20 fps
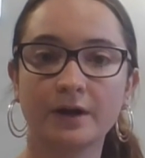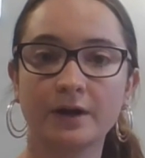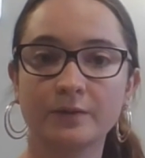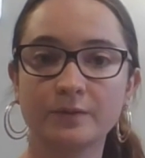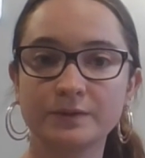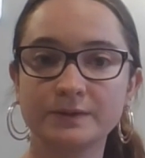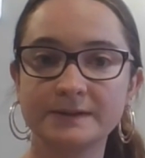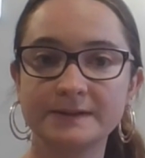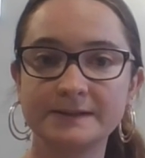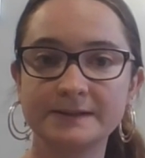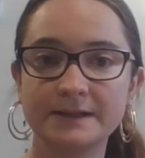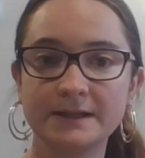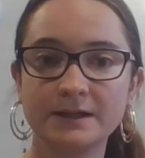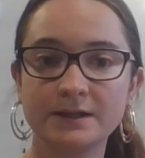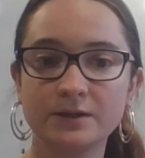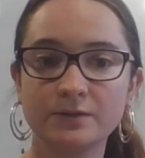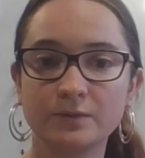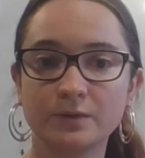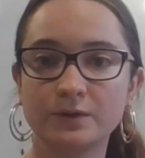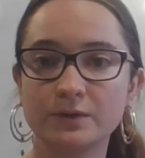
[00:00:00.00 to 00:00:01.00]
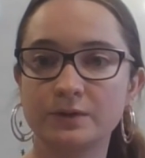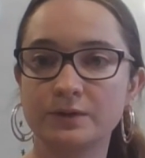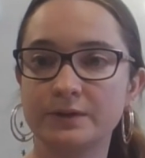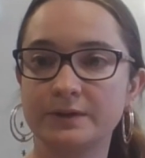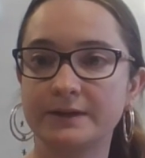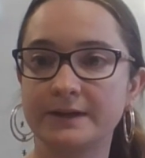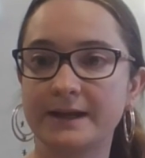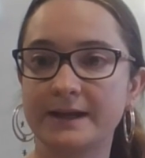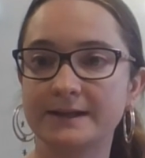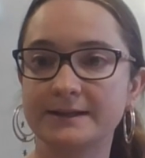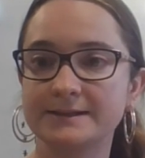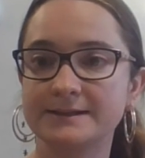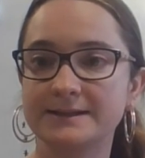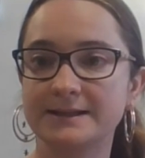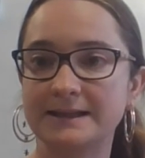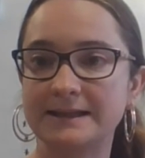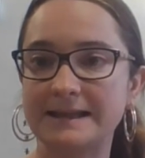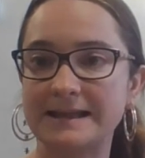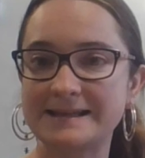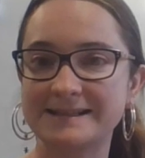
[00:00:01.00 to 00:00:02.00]
will see you all next
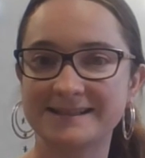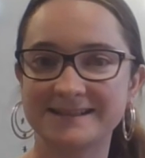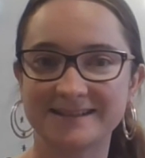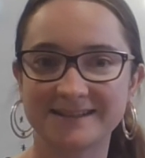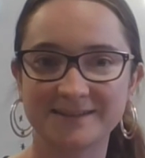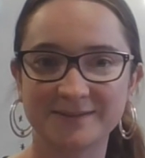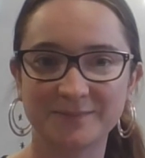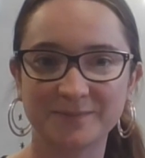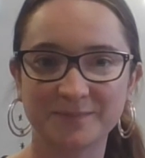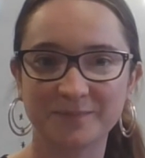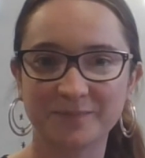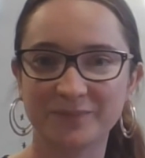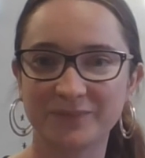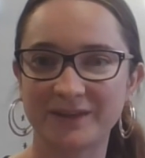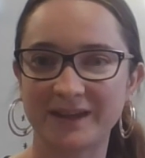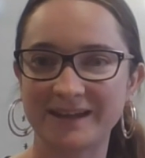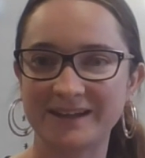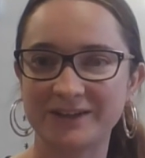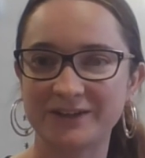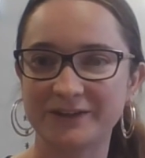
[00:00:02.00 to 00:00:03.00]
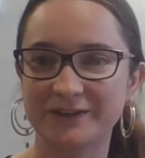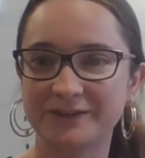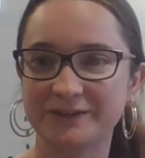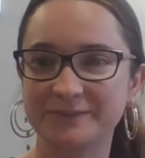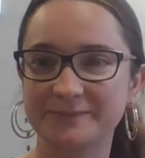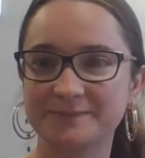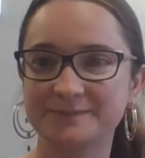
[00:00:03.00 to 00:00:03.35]
lesson. Thank you.